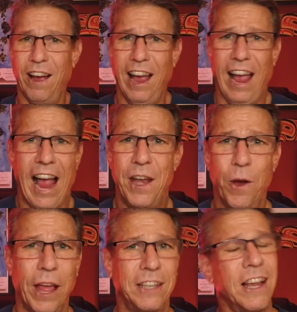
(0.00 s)
Now, I
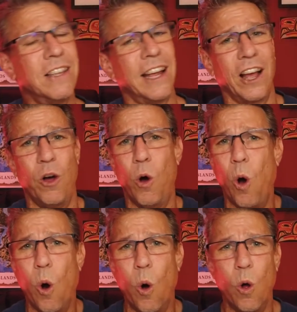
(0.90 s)
know that sounds like a
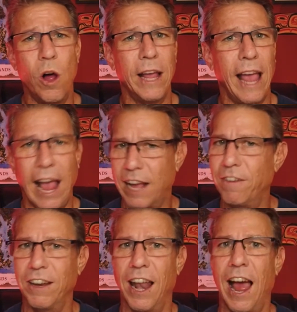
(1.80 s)
whole heck of a